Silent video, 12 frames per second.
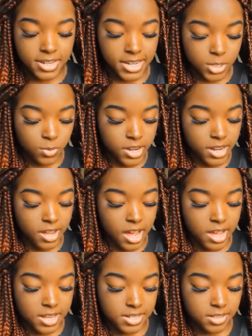next one I
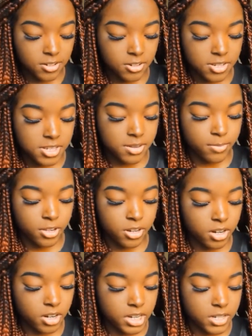got is a little similar
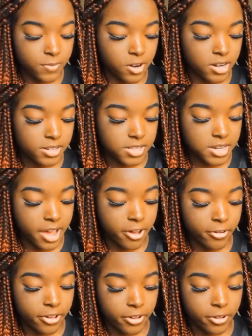as far as
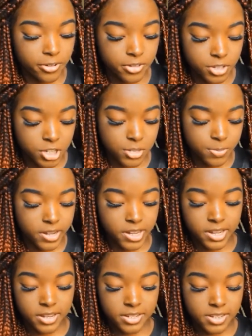style goes, just
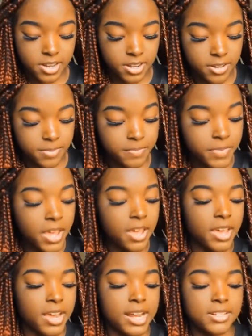because
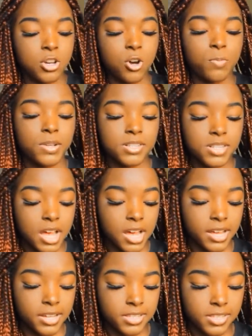it has the open
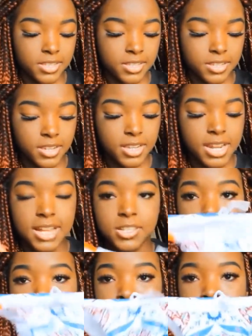sides. It has the
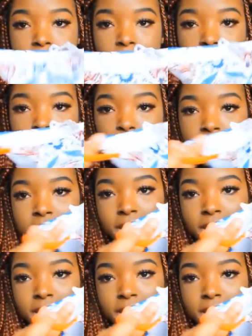open sides once